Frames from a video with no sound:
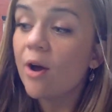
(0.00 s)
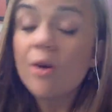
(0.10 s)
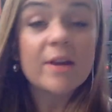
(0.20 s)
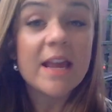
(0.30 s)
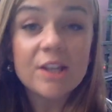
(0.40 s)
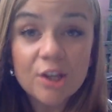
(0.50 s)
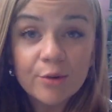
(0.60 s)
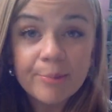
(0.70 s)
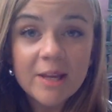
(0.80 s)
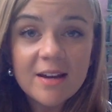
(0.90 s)

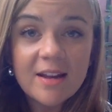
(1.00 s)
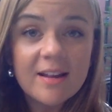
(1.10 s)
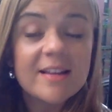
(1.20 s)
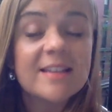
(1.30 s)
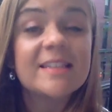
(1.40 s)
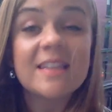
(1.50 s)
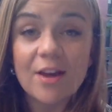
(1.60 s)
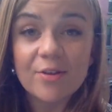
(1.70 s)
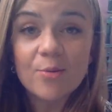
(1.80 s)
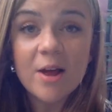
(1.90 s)
OkCupid is the
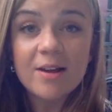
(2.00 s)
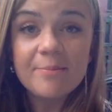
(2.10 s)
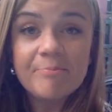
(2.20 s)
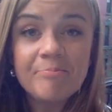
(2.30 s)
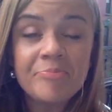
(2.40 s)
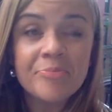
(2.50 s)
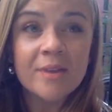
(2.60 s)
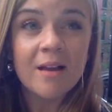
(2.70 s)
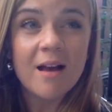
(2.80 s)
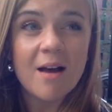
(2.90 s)
other one.
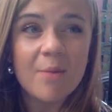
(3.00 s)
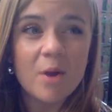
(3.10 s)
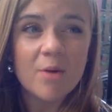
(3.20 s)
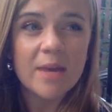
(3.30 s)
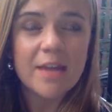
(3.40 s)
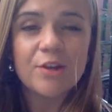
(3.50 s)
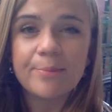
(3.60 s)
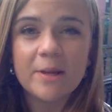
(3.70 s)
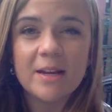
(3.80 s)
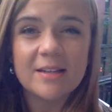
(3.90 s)

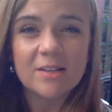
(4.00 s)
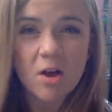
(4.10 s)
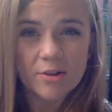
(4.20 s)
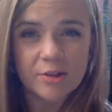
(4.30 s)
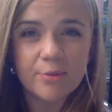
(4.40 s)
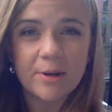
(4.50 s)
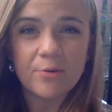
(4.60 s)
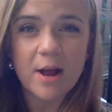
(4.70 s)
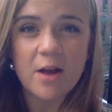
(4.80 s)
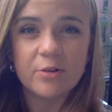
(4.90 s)
OkCupid has also been
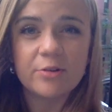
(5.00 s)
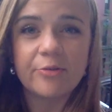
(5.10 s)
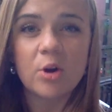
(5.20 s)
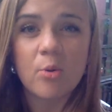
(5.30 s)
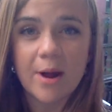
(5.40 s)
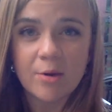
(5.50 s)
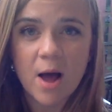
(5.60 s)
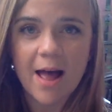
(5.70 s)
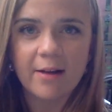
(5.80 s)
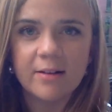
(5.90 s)
around for quite a
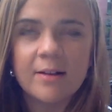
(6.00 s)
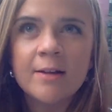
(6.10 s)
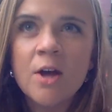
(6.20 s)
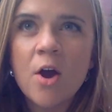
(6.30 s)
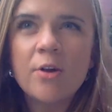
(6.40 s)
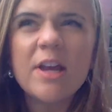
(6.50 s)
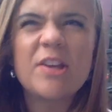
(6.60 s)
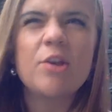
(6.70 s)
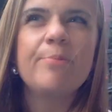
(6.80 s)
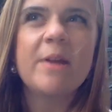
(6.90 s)
while.
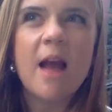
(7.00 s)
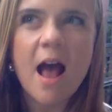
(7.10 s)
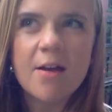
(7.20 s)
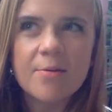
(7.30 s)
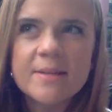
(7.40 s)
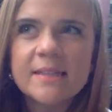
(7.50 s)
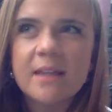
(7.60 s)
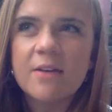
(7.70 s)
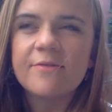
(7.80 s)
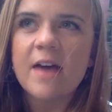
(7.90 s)
OkCupid, I always
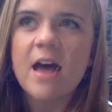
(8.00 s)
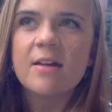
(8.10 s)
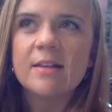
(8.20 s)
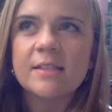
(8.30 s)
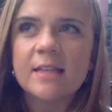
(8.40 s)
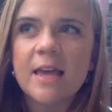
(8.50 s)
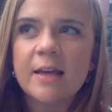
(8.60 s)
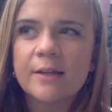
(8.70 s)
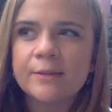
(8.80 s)
thought of that as like,